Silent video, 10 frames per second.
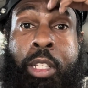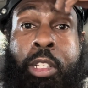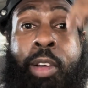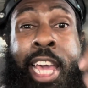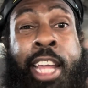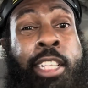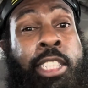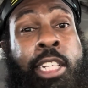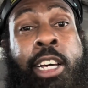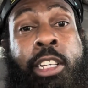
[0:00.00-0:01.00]

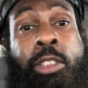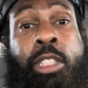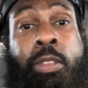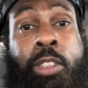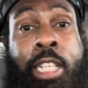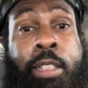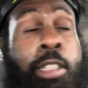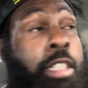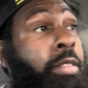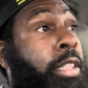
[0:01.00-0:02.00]
Atlas and all those different types of
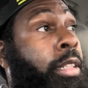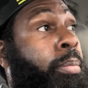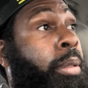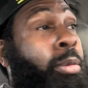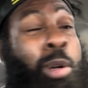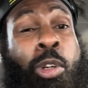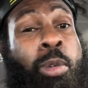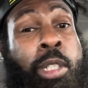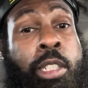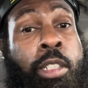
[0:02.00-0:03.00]
lifts that people,
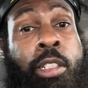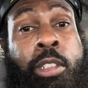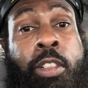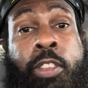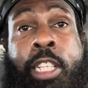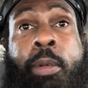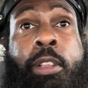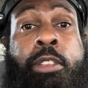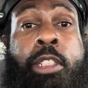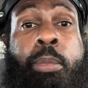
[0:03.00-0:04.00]
rotary, different type of
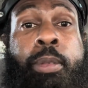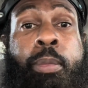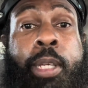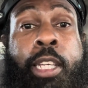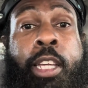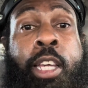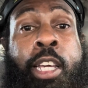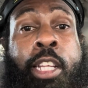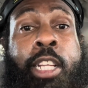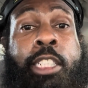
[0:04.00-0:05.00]
lifts that people make,
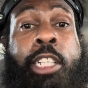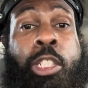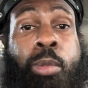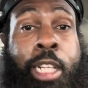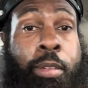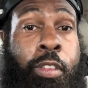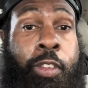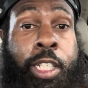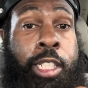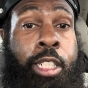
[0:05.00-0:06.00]
and none of those would ever
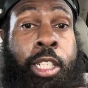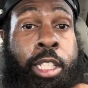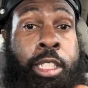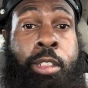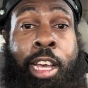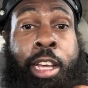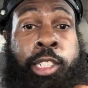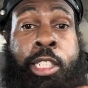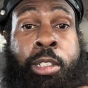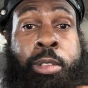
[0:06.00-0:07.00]
fit. So
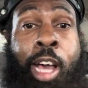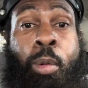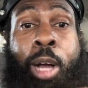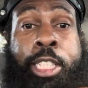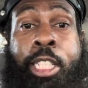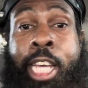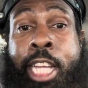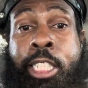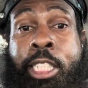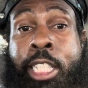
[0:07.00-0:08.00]
I watched the guy,
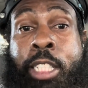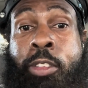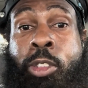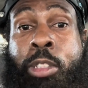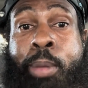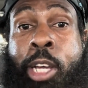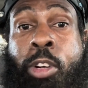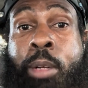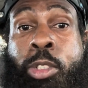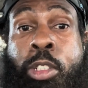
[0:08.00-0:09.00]
and he said if you use a
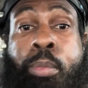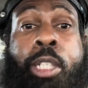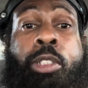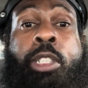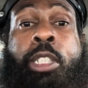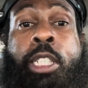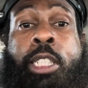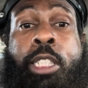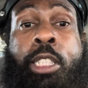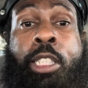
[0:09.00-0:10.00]
micrometer, you can measure the
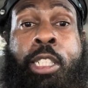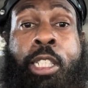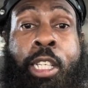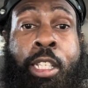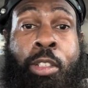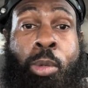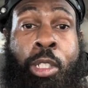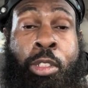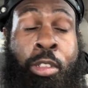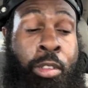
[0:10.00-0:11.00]
distance. Well,
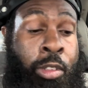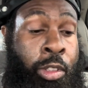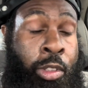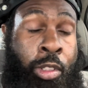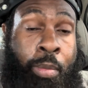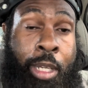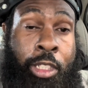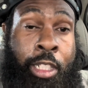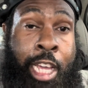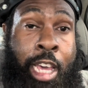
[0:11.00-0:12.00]
you can measure
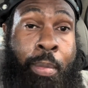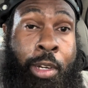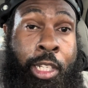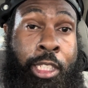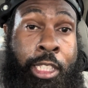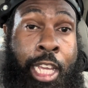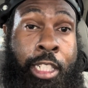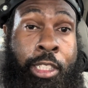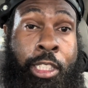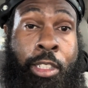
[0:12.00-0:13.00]
the diameter inside
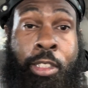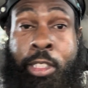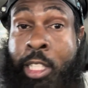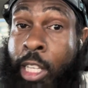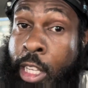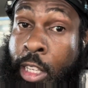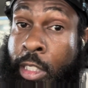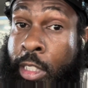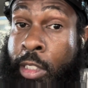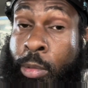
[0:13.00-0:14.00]
the cylinder,
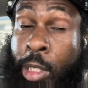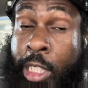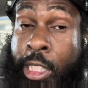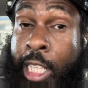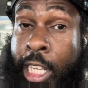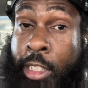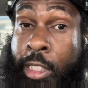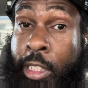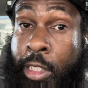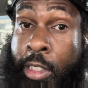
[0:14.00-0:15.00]
inside
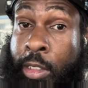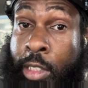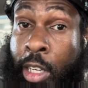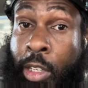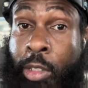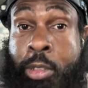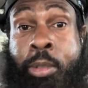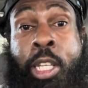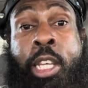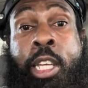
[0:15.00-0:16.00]
the hole,
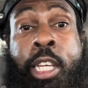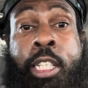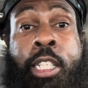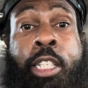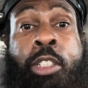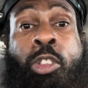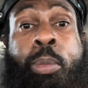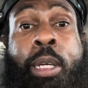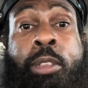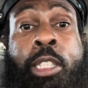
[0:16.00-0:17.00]
and then you'll
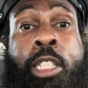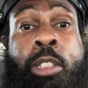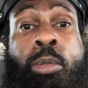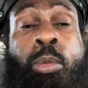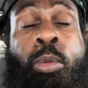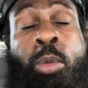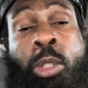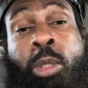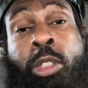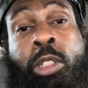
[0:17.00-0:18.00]
be able to tell
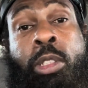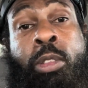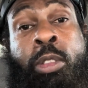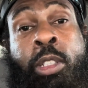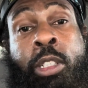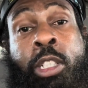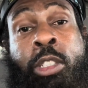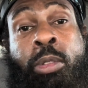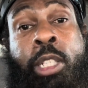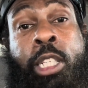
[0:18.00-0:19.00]
which one you
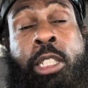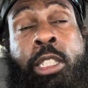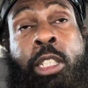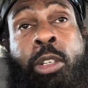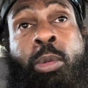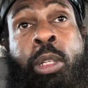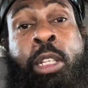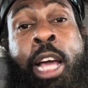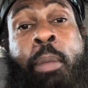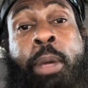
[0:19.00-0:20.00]
needed. So when
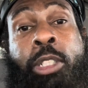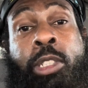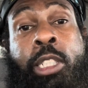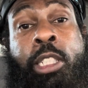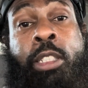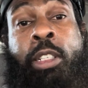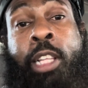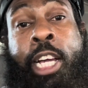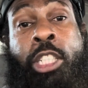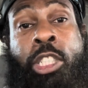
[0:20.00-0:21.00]
I measured it,
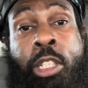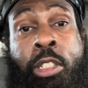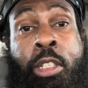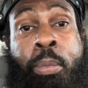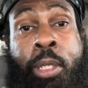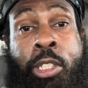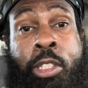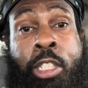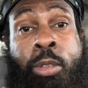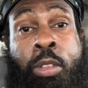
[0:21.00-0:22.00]
like I showed in the
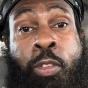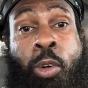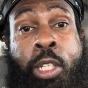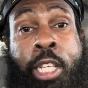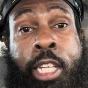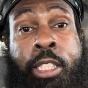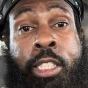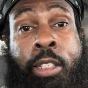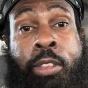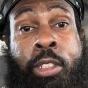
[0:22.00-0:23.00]
picture, it was 48
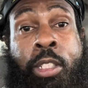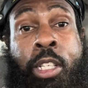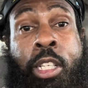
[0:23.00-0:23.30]
something.